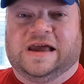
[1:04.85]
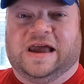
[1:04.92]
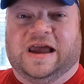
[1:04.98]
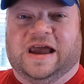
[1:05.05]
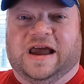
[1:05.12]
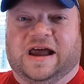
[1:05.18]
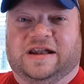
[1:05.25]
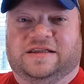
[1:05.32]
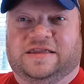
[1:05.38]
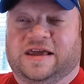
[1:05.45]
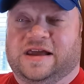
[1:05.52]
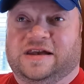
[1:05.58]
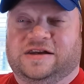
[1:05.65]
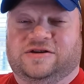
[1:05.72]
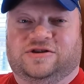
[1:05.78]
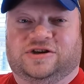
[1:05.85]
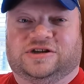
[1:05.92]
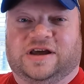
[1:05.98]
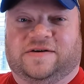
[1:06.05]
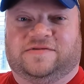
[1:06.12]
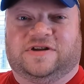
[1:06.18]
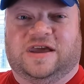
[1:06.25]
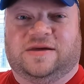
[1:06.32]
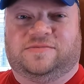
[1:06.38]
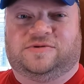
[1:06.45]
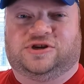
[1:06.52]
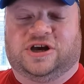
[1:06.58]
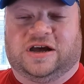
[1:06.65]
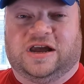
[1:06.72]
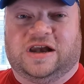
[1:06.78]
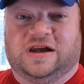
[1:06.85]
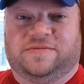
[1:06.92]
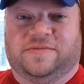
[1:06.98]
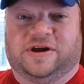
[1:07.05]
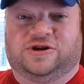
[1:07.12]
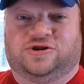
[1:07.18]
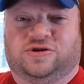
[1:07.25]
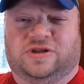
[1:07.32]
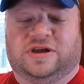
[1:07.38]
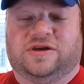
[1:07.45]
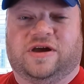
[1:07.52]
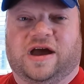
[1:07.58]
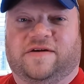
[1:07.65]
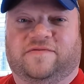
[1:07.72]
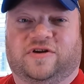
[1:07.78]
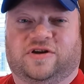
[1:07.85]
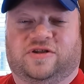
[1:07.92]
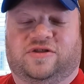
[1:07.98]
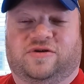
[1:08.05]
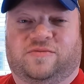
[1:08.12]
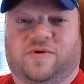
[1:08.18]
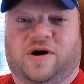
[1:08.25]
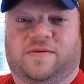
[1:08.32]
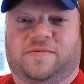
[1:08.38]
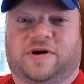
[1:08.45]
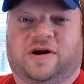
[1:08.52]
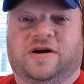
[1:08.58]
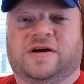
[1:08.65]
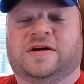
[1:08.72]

and then you just have to keep checking it and make sure that you have a good thermometer.